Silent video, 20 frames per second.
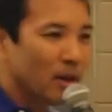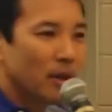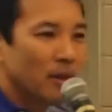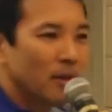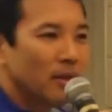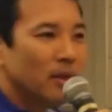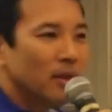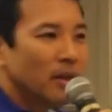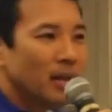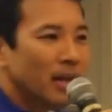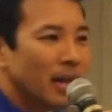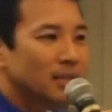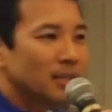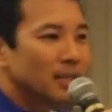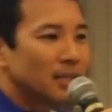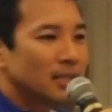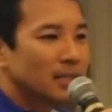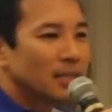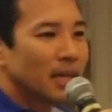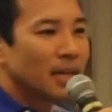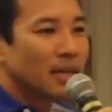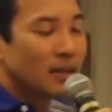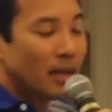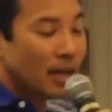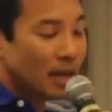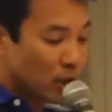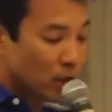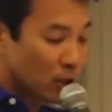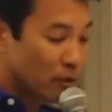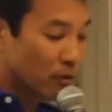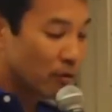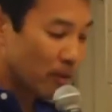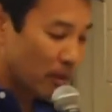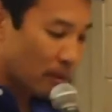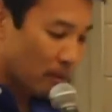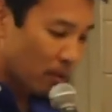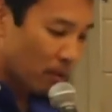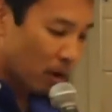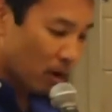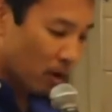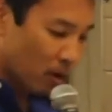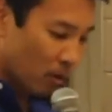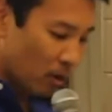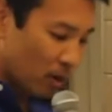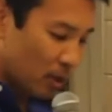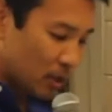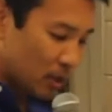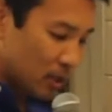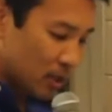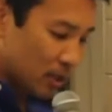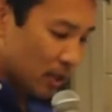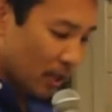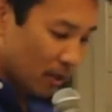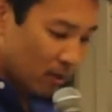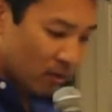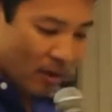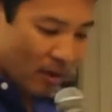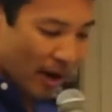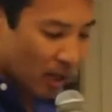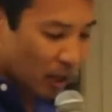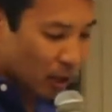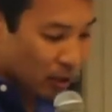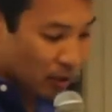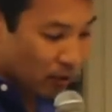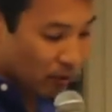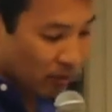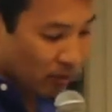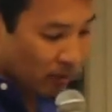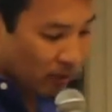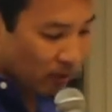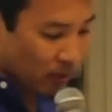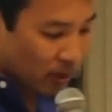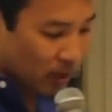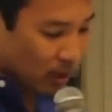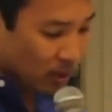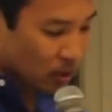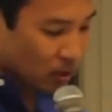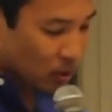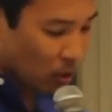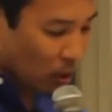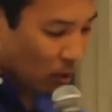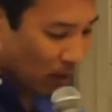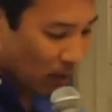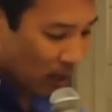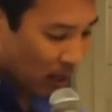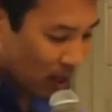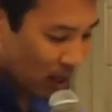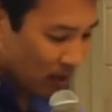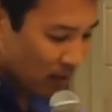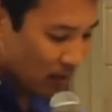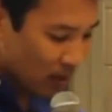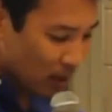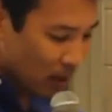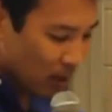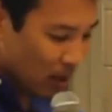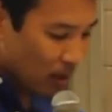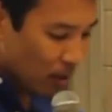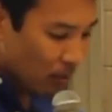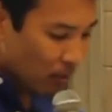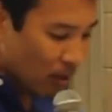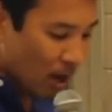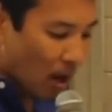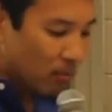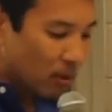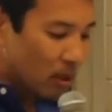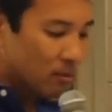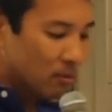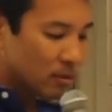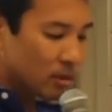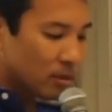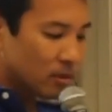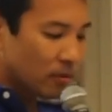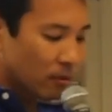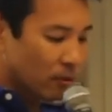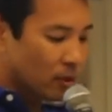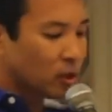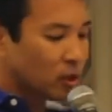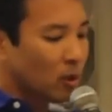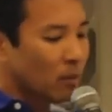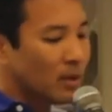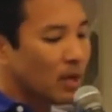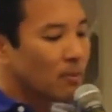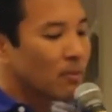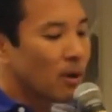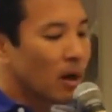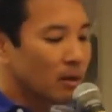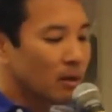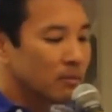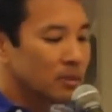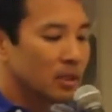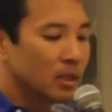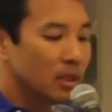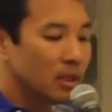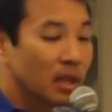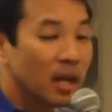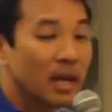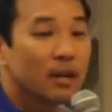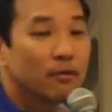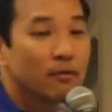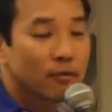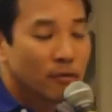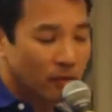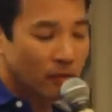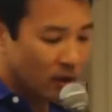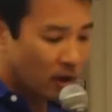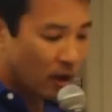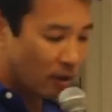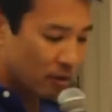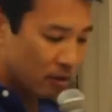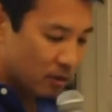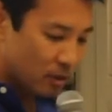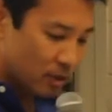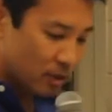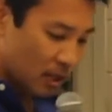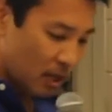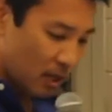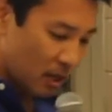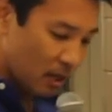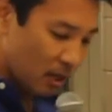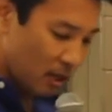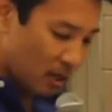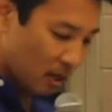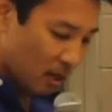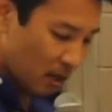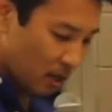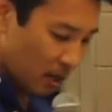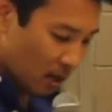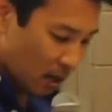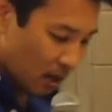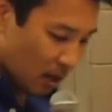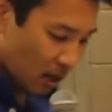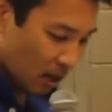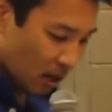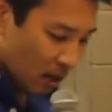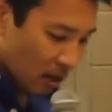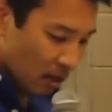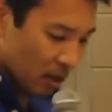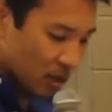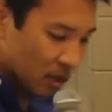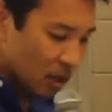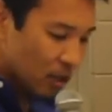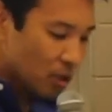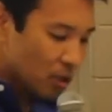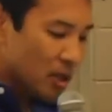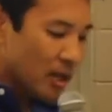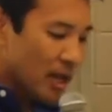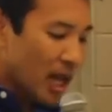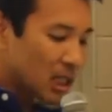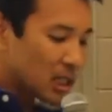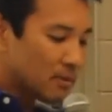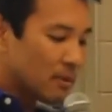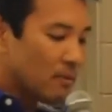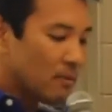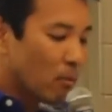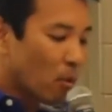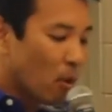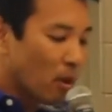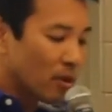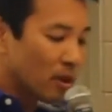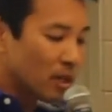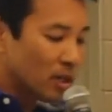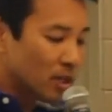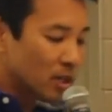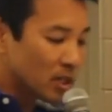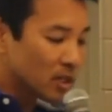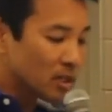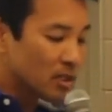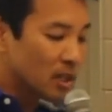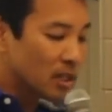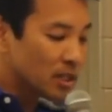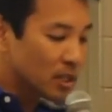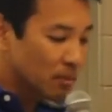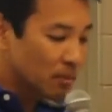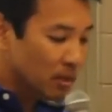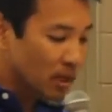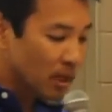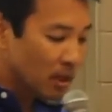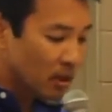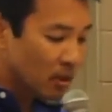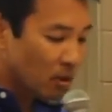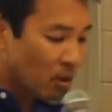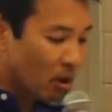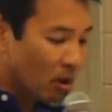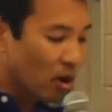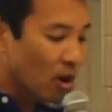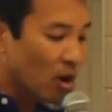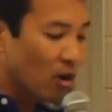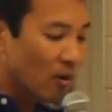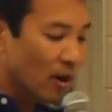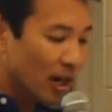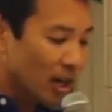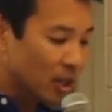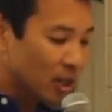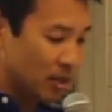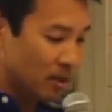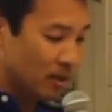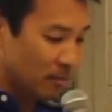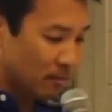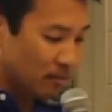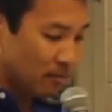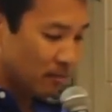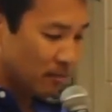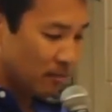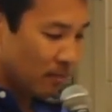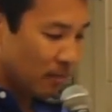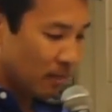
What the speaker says: one of the lessons that I drew from the book was, and it rang true for me, was that so many problems in life, the authors say, the solution has to be more than just discipline or correction.